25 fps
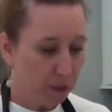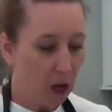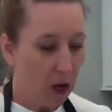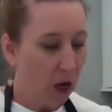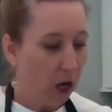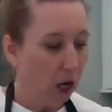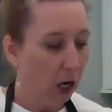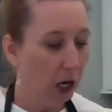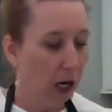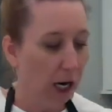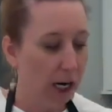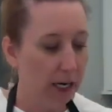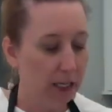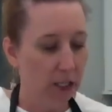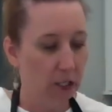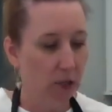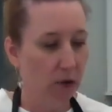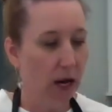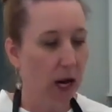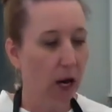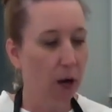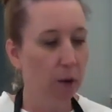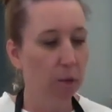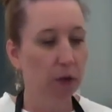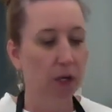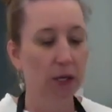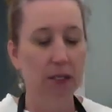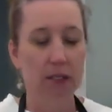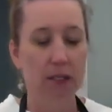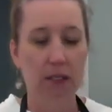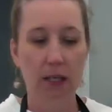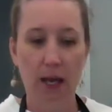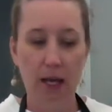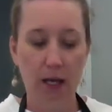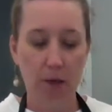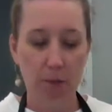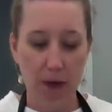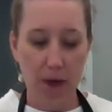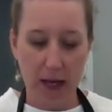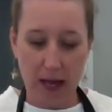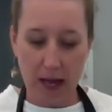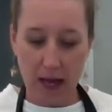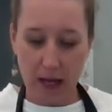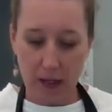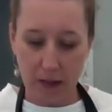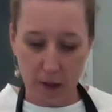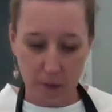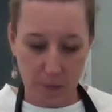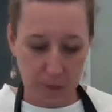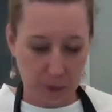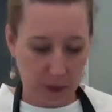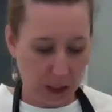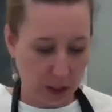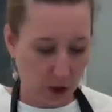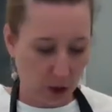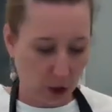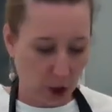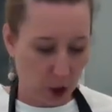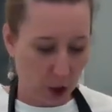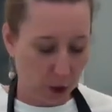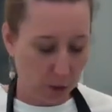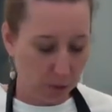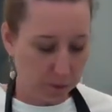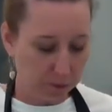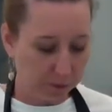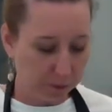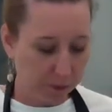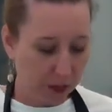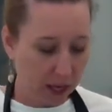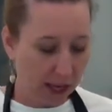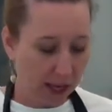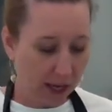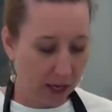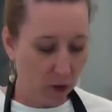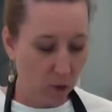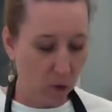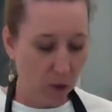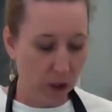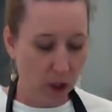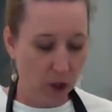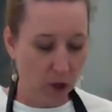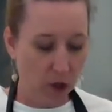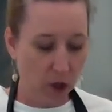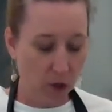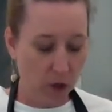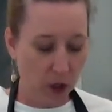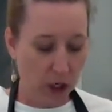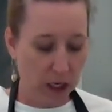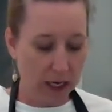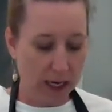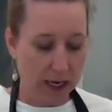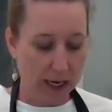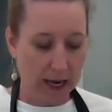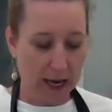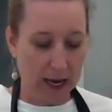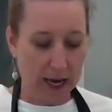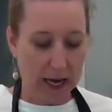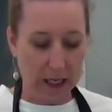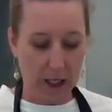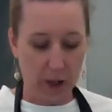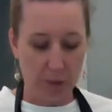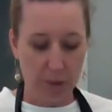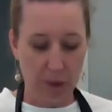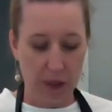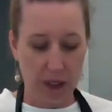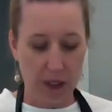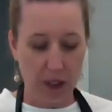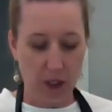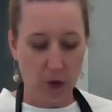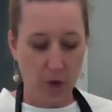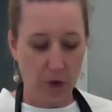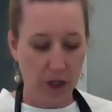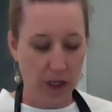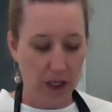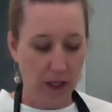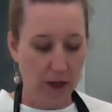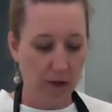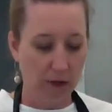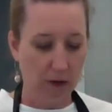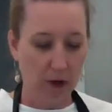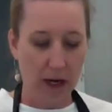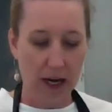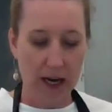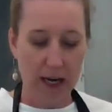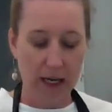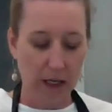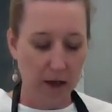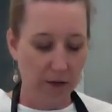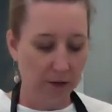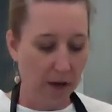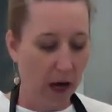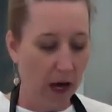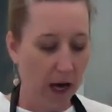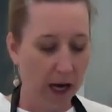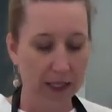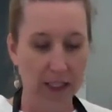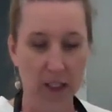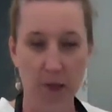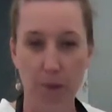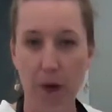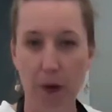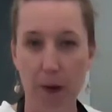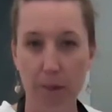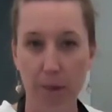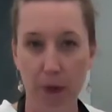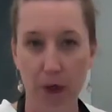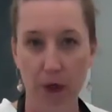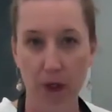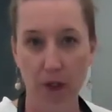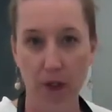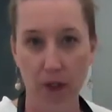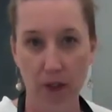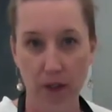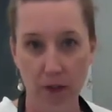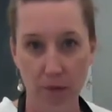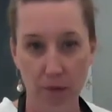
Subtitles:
All right, so now I'm gonna take my jalapeno, and when you go to cut a jalapeno or any other kind of hot pepper, you need to